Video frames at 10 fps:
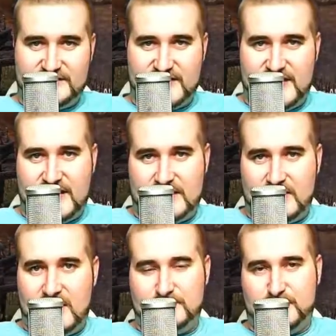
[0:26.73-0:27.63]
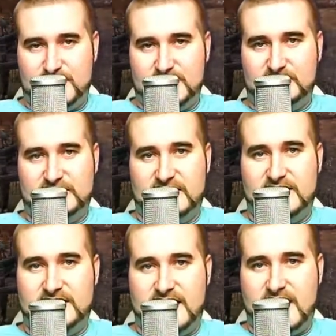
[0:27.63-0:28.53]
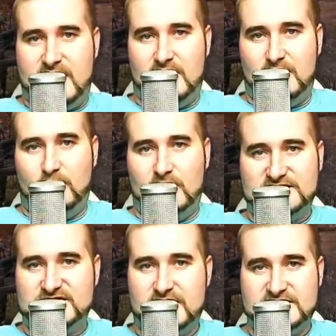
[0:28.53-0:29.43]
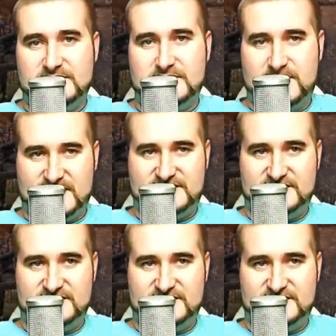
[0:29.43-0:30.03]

and I'm pretty clear now on what's going to be best in